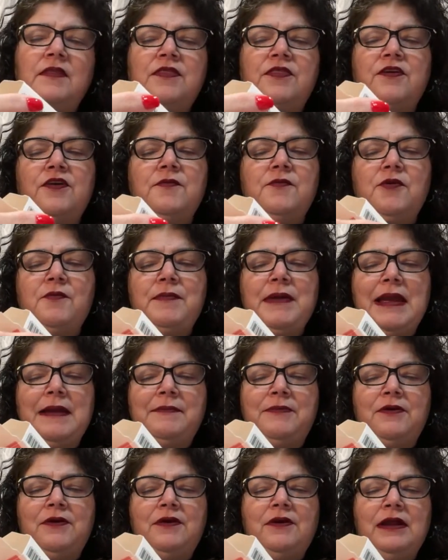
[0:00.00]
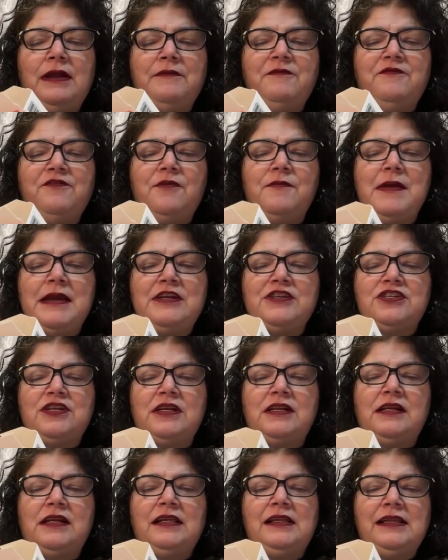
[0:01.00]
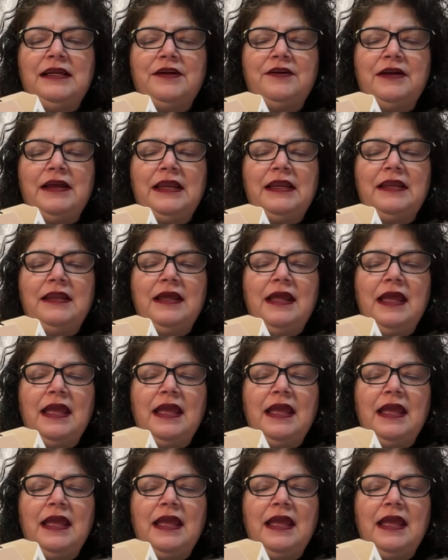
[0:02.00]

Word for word: thermal paper information clearing